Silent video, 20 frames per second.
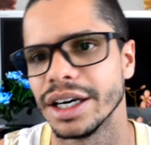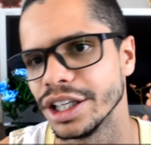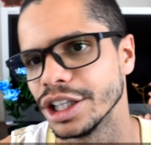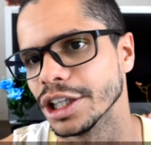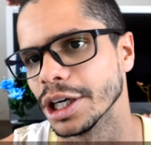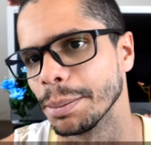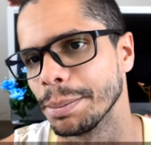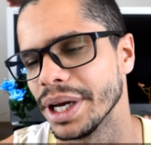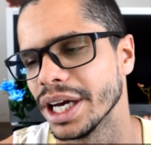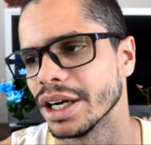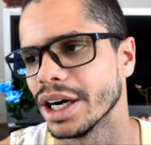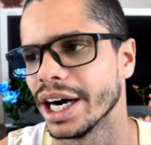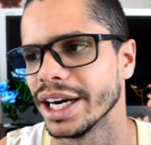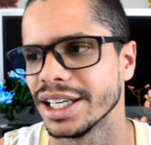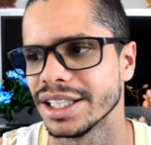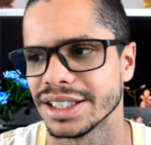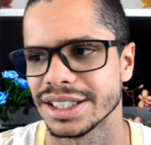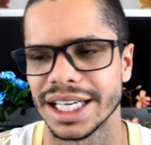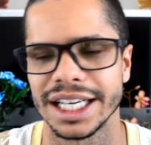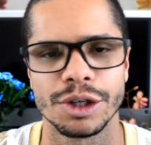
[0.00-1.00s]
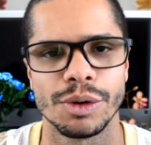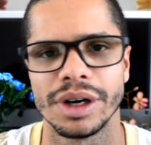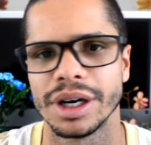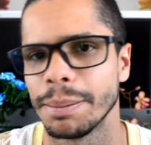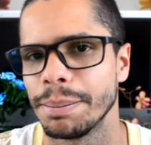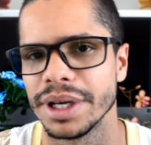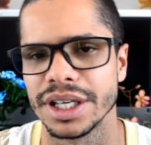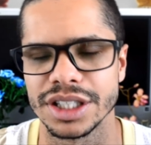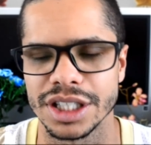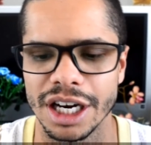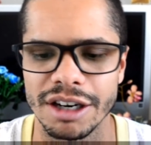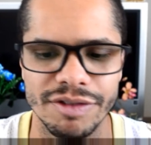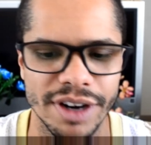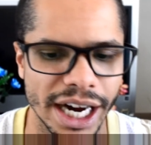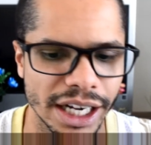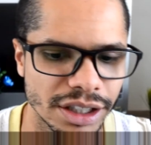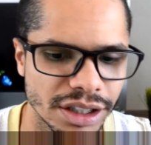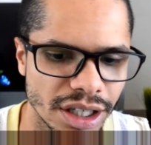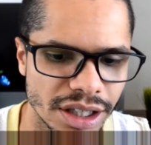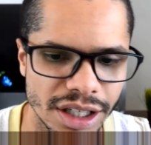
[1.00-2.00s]
European audiences. I don't want to piss off
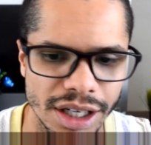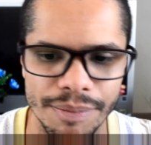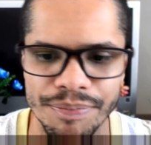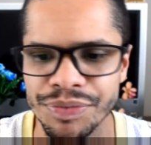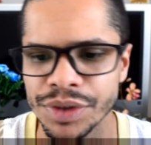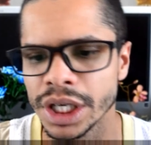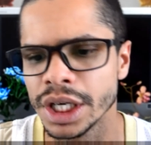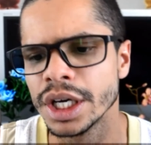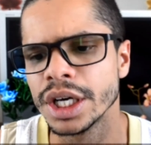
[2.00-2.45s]
either of them.